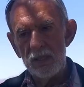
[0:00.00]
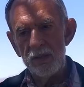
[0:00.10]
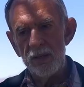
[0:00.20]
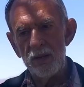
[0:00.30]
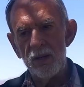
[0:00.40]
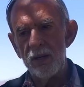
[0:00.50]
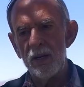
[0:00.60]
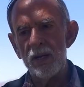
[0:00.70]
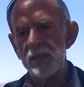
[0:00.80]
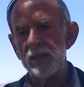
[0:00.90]
they're not
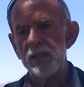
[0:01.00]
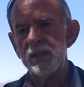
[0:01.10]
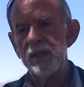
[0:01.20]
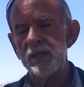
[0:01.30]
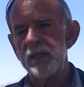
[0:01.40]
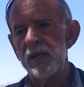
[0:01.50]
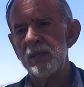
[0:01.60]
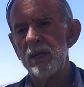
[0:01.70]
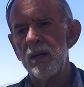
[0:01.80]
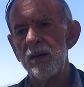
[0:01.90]
nice. These
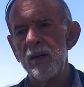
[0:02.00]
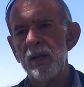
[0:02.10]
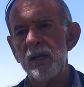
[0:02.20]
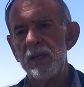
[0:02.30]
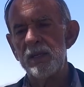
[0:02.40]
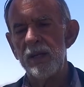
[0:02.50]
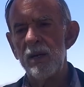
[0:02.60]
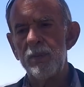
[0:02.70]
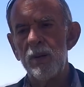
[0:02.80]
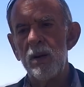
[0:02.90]
things are, it's
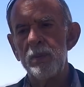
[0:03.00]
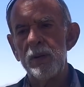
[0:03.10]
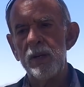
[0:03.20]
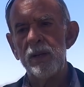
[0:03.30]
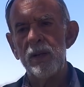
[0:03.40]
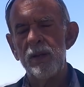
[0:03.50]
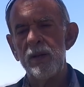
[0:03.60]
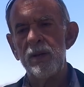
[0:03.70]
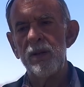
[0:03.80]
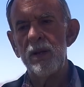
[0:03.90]
their property,
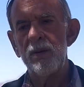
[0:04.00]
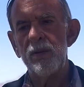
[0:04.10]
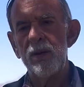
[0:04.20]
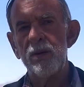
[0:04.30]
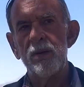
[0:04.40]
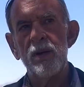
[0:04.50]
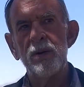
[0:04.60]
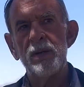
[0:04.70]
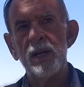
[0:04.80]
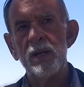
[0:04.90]
and they're
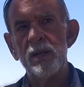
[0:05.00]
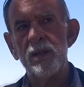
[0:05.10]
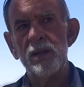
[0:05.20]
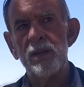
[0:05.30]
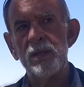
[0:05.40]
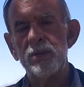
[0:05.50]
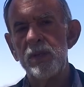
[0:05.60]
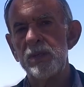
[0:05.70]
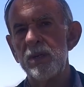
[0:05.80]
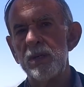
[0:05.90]
irritated that these
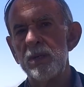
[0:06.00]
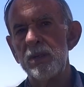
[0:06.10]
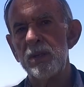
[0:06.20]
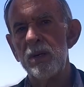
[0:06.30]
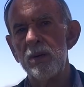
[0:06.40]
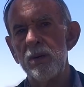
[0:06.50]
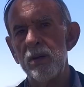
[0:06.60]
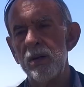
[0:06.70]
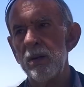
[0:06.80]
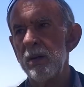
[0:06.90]
researchers
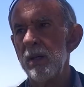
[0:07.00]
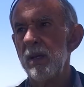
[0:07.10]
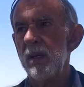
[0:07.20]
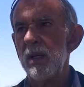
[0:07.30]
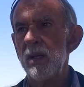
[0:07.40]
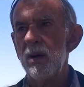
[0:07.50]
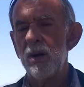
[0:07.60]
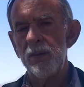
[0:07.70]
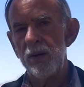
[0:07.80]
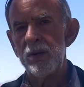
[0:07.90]
are
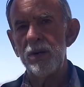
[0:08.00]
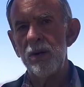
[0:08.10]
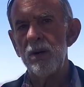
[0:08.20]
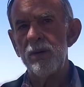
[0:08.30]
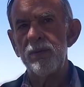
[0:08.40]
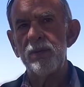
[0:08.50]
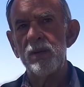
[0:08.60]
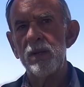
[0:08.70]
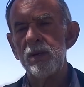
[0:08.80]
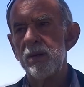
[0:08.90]
on their turf.
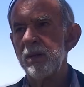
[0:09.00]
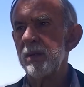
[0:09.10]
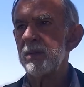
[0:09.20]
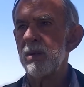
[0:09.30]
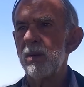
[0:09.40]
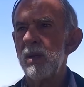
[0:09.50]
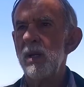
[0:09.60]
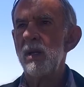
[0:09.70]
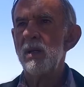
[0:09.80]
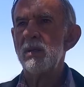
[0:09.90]
So
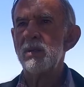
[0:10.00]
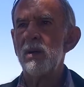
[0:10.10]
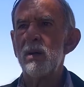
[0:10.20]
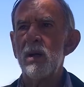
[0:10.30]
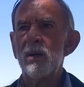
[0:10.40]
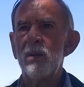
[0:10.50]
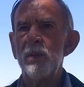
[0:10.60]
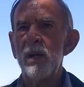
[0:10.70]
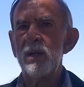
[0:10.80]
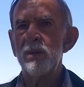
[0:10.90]
I'll go
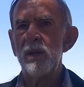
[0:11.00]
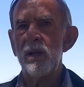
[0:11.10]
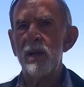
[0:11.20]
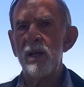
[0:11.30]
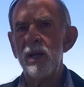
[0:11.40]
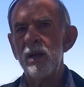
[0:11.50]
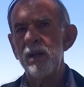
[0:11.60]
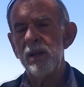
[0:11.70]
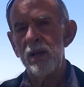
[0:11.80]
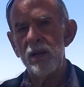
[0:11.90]
back to
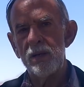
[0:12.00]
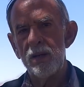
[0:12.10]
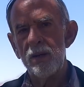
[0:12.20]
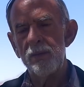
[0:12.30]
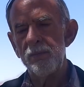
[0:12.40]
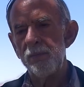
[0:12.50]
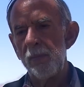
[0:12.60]
again that